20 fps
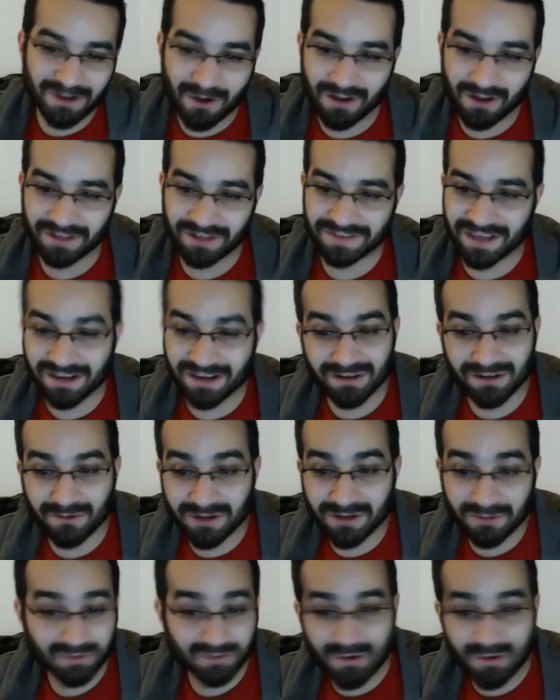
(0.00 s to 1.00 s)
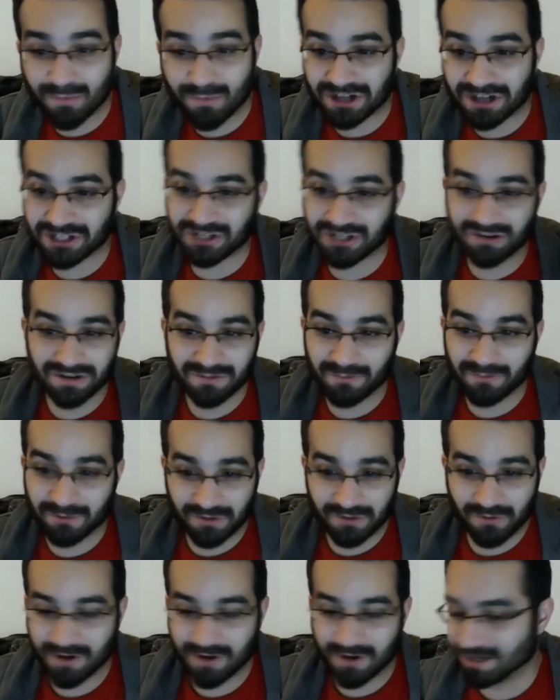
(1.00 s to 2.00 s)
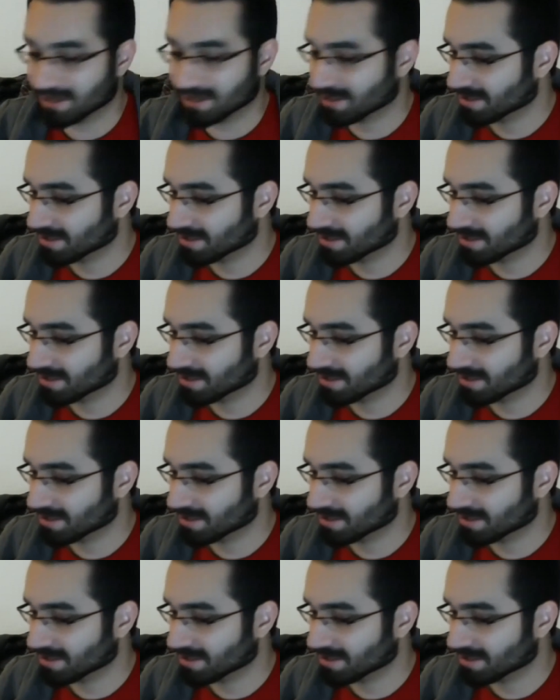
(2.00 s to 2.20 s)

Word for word: call it that. And you know what? It was no pressure, and it was great.